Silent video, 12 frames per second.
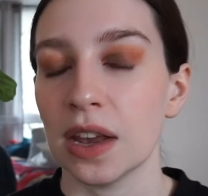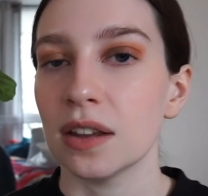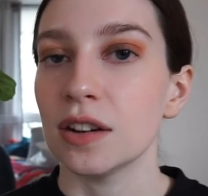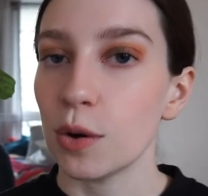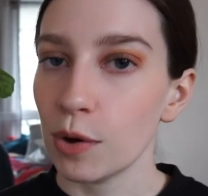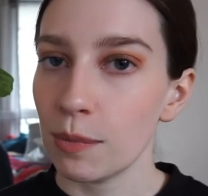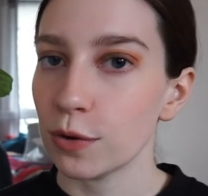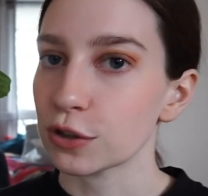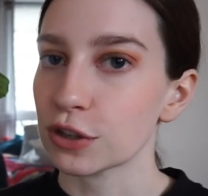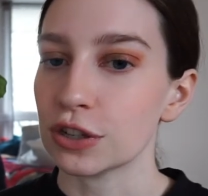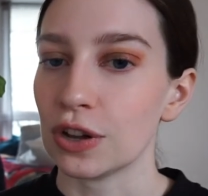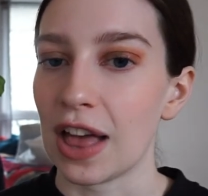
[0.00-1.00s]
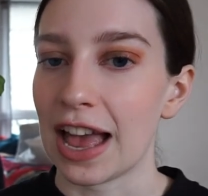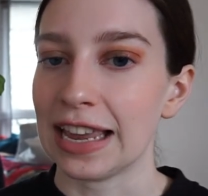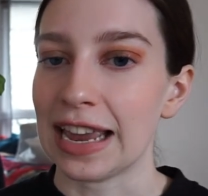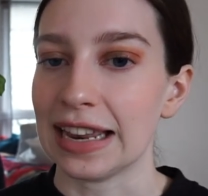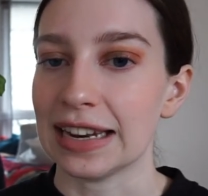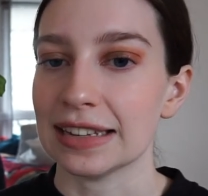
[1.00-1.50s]
no emotional
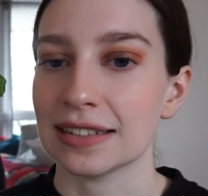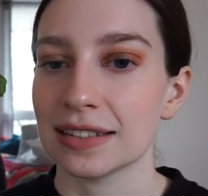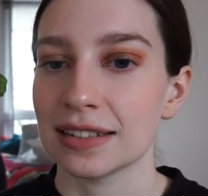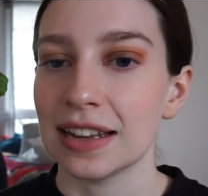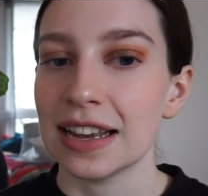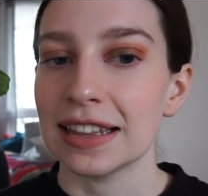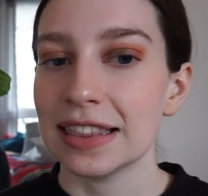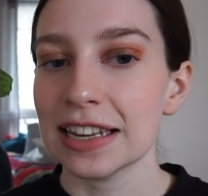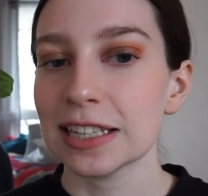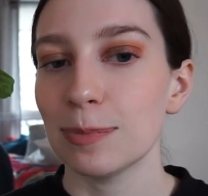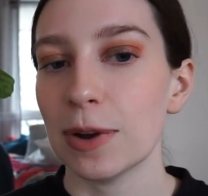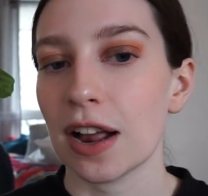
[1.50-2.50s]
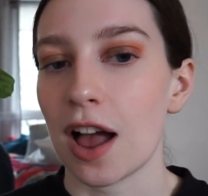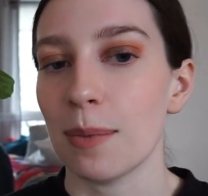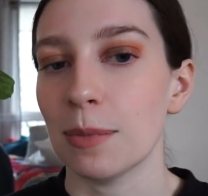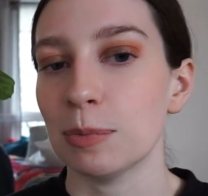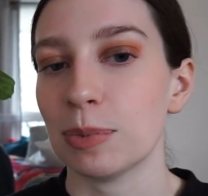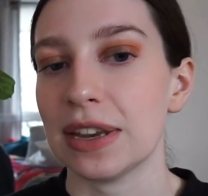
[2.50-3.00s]
hiatus. This but a
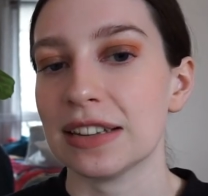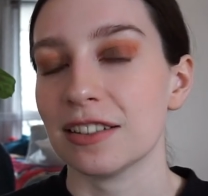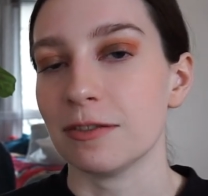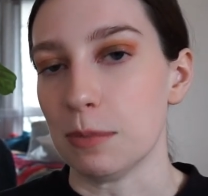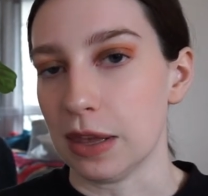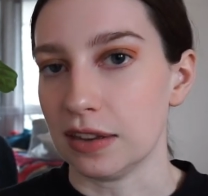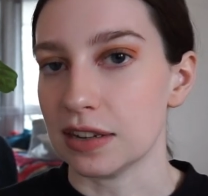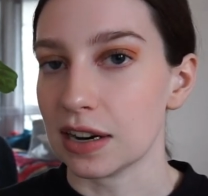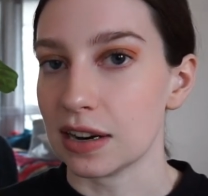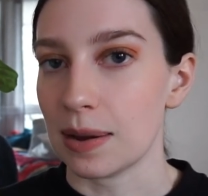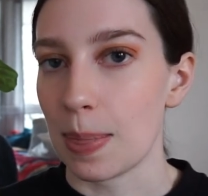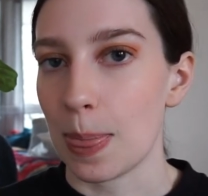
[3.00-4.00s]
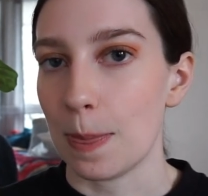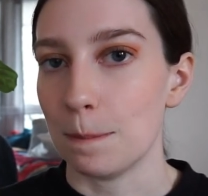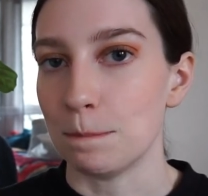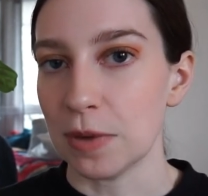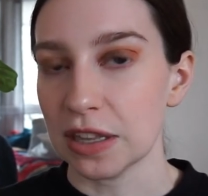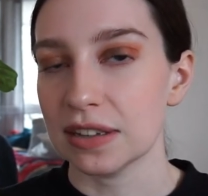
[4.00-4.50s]
commonplace of military
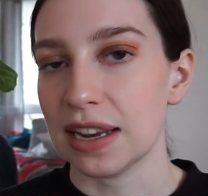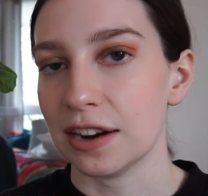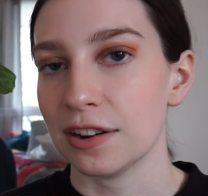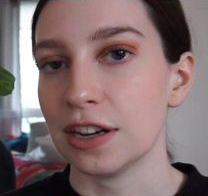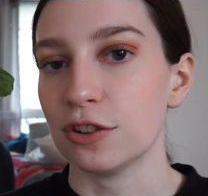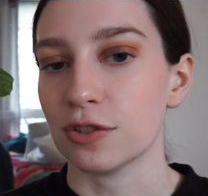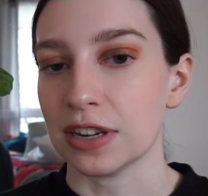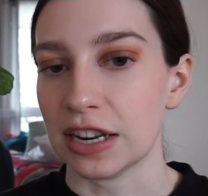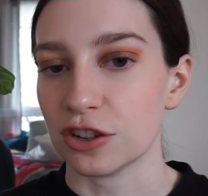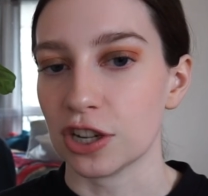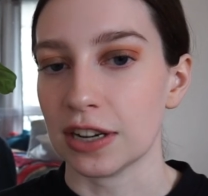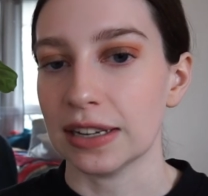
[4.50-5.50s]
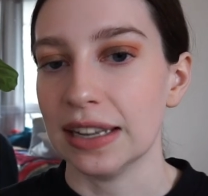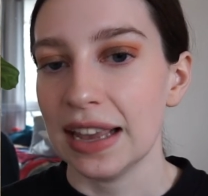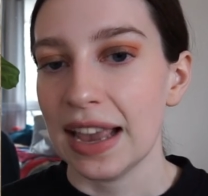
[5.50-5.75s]
military tradition,